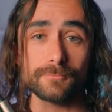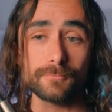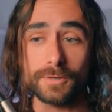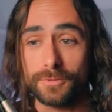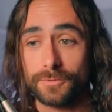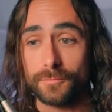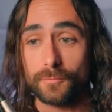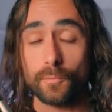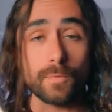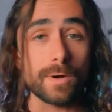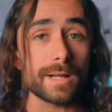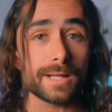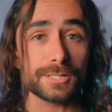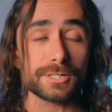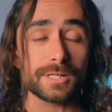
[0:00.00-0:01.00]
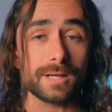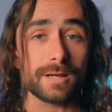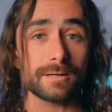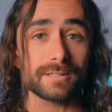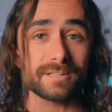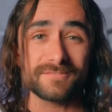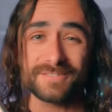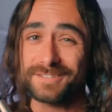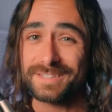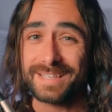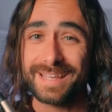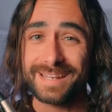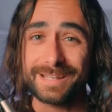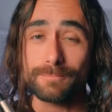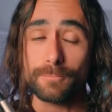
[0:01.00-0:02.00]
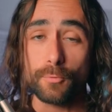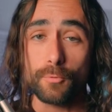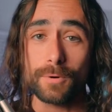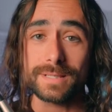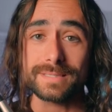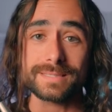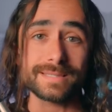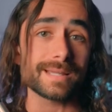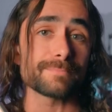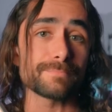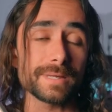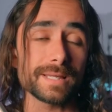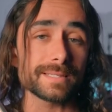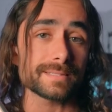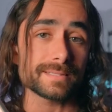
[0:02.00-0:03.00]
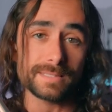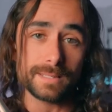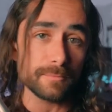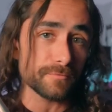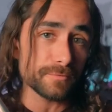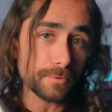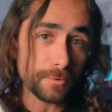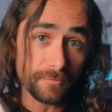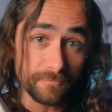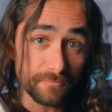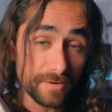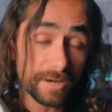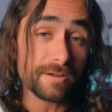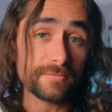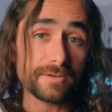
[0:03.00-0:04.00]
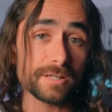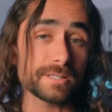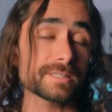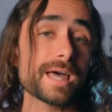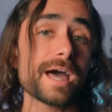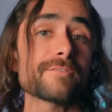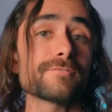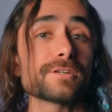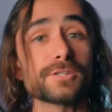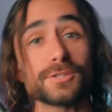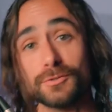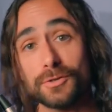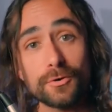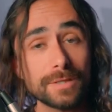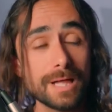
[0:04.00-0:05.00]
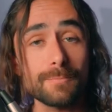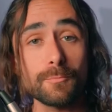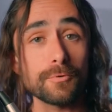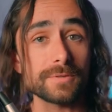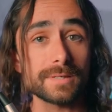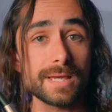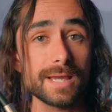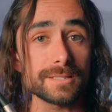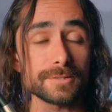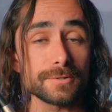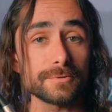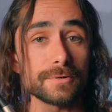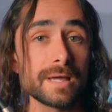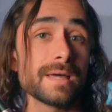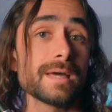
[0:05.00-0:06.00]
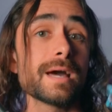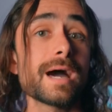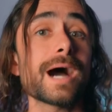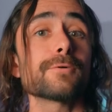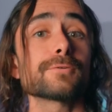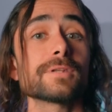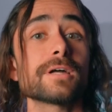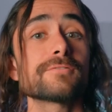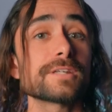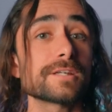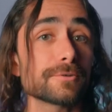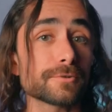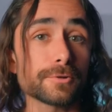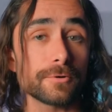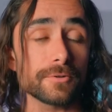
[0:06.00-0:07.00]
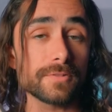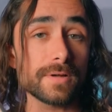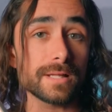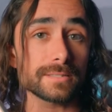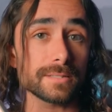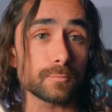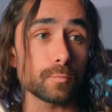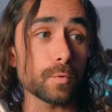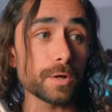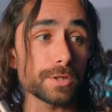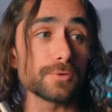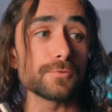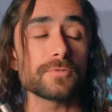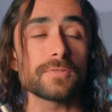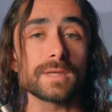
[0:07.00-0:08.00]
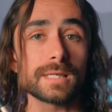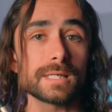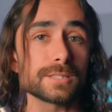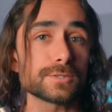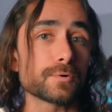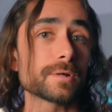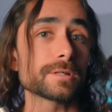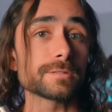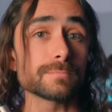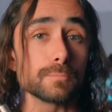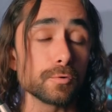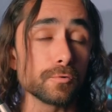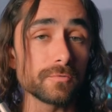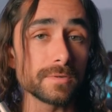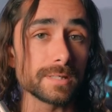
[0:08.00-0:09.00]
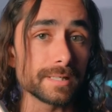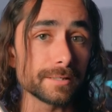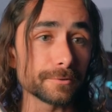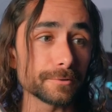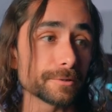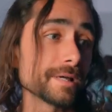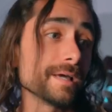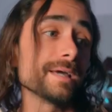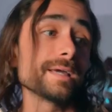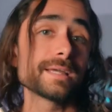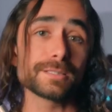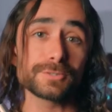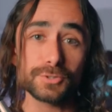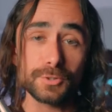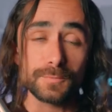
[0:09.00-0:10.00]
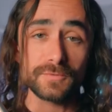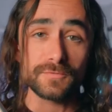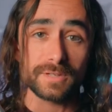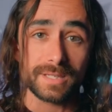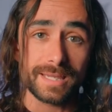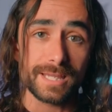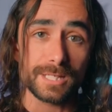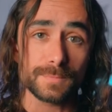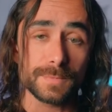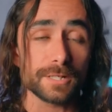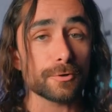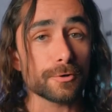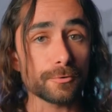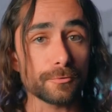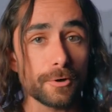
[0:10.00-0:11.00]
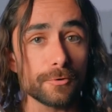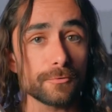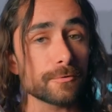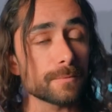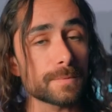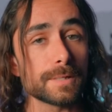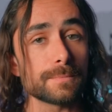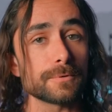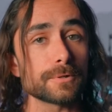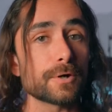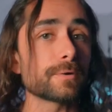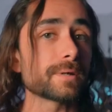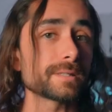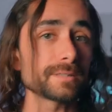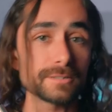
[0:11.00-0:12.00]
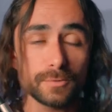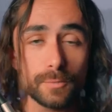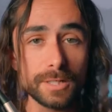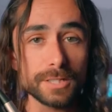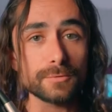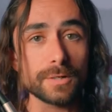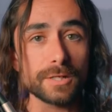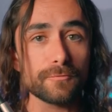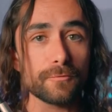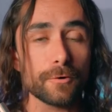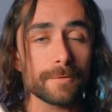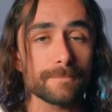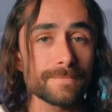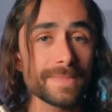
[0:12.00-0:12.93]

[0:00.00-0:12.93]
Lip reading: with what I shared, and if there's any points that I missed. Some of you are very, very savvy. You know a lot more than I do. I would love to hear your thoughts on what you think is going to move the needle in terms of engagement or growth for people going into 2024.